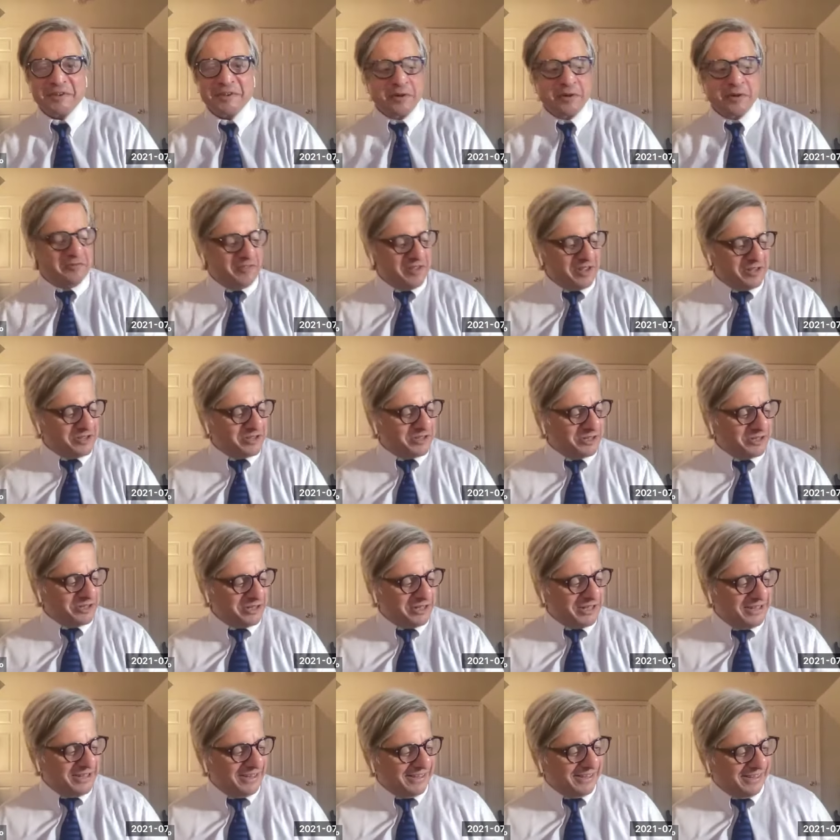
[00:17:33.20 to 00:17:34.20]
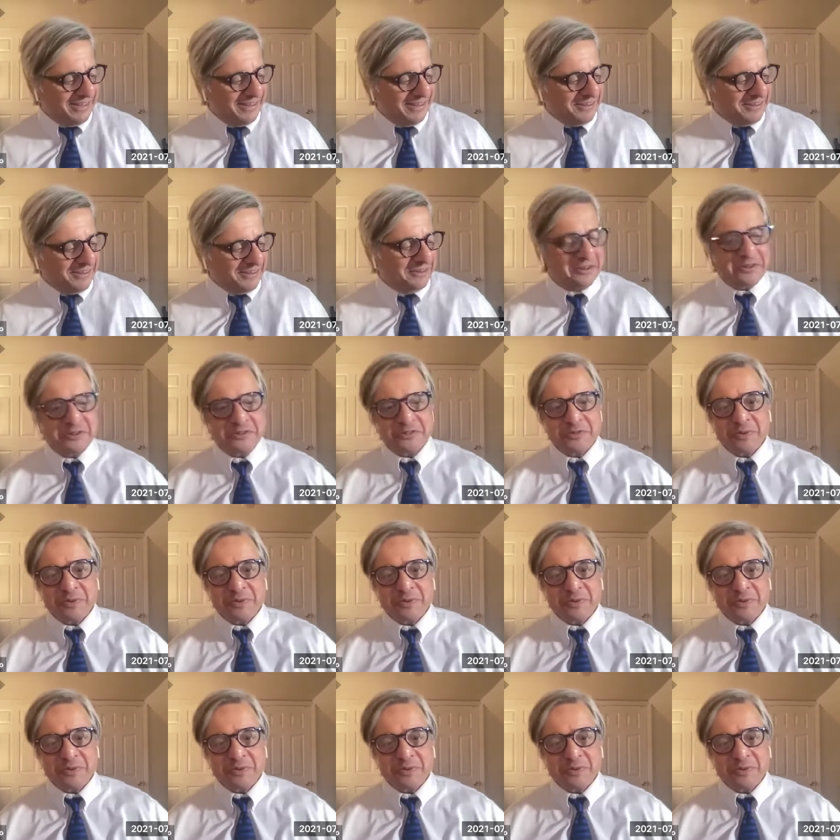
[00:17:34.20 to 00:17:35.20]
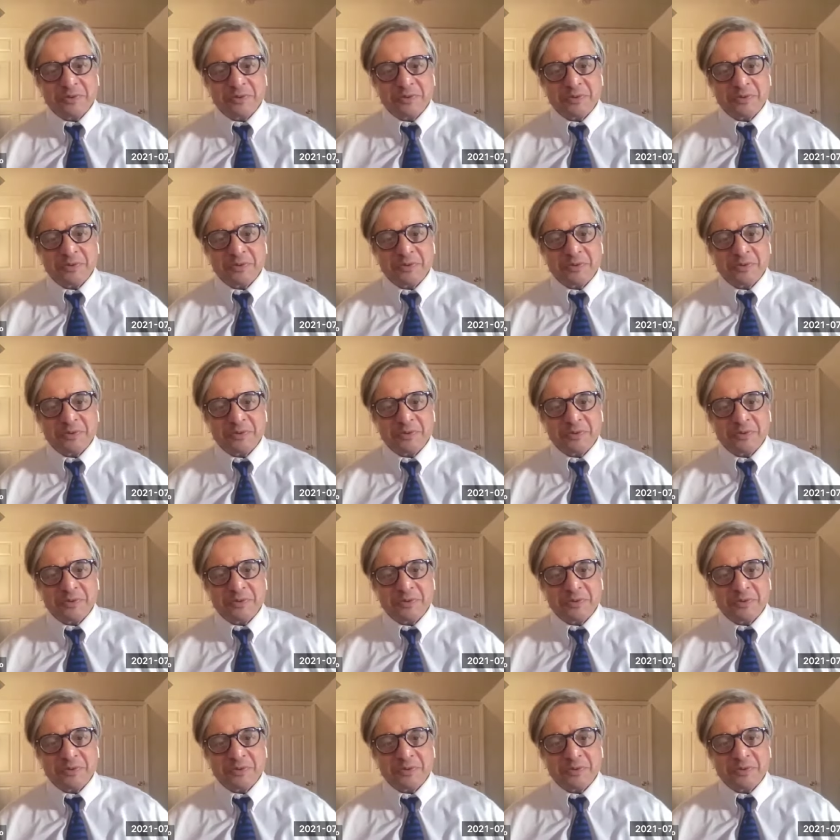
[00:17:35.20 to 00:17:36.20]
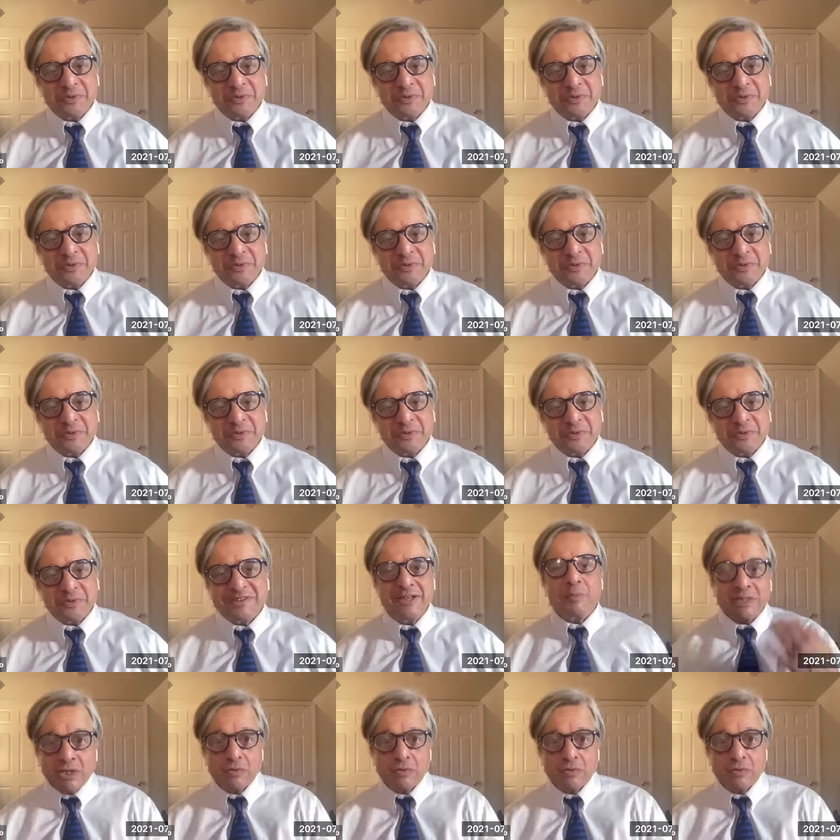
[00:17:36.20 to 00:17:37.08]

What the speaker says: So eventually, I'll close with this idea: meditation